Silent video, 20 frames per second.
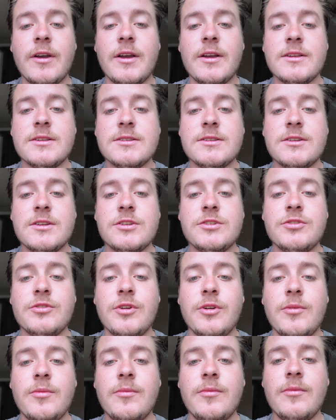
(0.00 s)
guys, is a
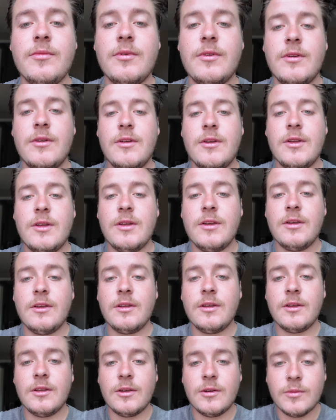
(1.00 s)
trip.
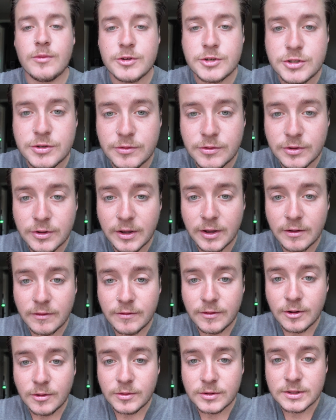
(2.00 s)
And once you really have
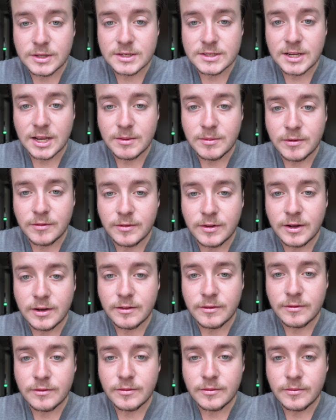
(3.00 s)
fun with this game of
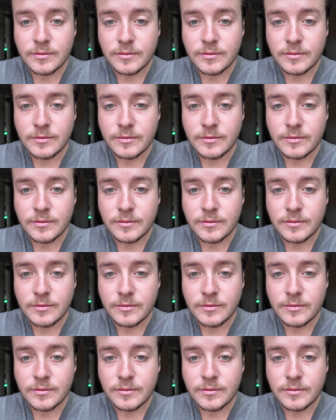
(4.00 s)
life,